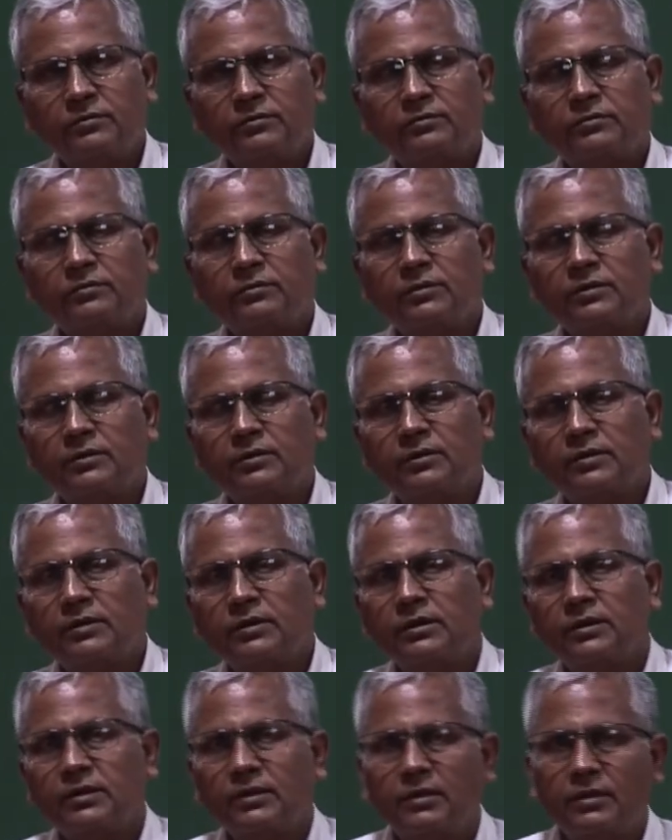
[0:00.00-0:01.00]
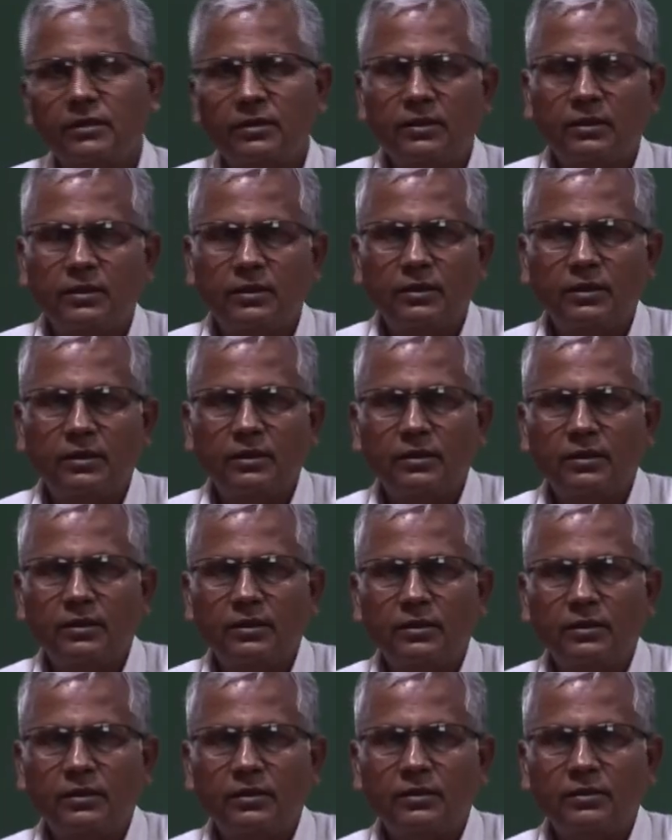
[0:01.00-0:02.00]

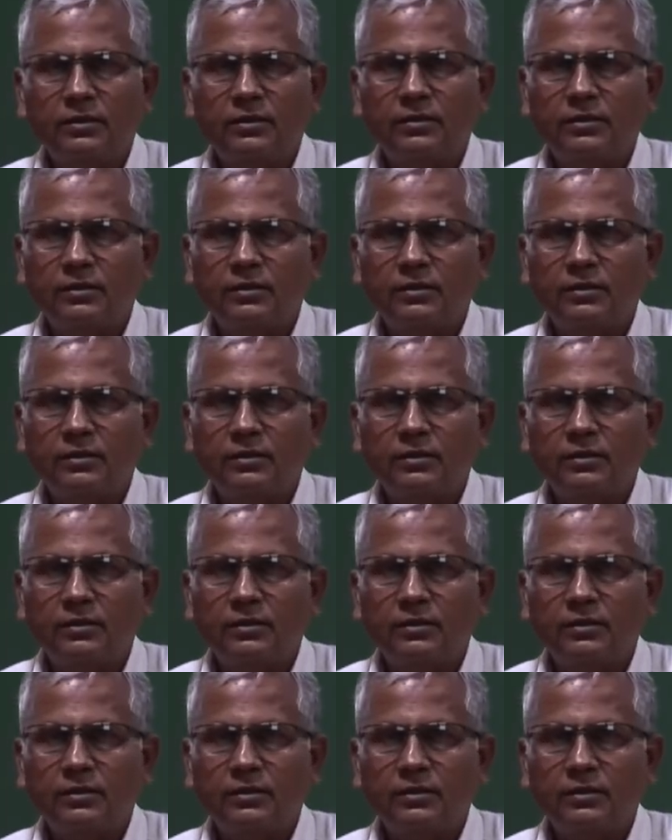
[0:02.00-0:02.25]
(no one is talking)